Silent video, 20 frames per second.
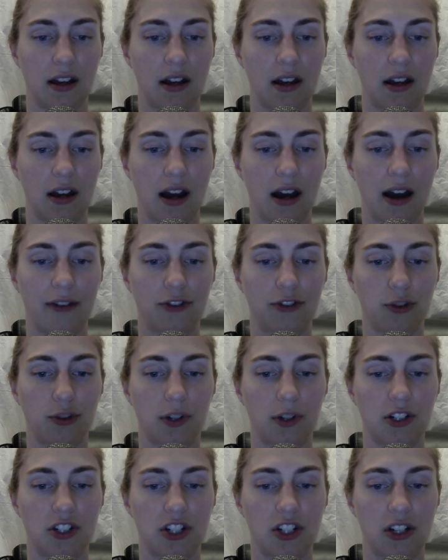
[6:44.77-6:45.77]

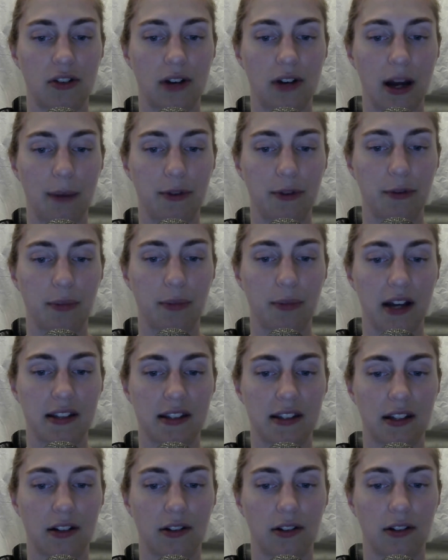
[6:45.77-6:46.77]
Afterward, she grabbed a
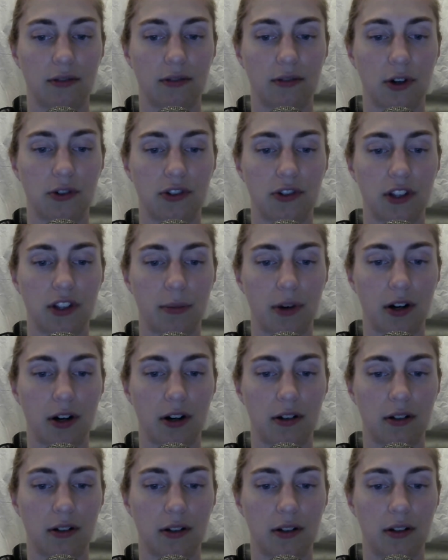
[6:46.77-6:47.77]
bicycle and rode to the
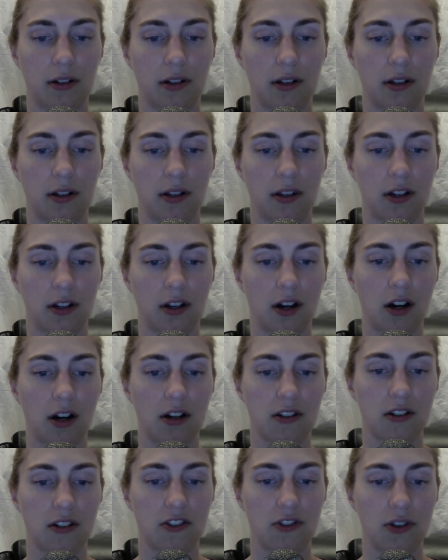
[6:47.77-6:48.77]
barn. The
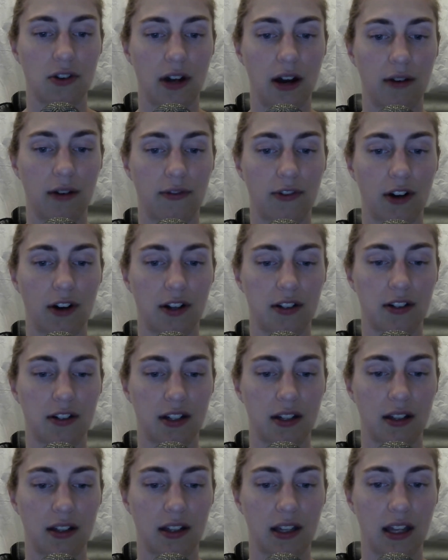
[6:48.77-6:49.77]
cart stood out
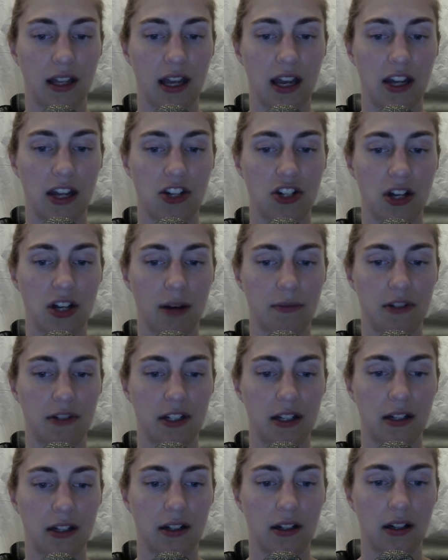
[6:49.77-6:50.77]
front, the cage
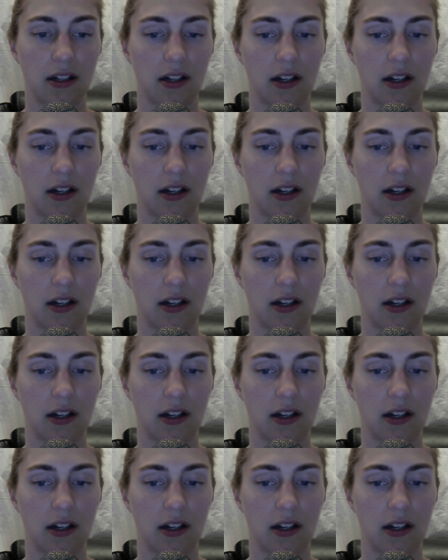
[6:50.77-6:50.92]
empty.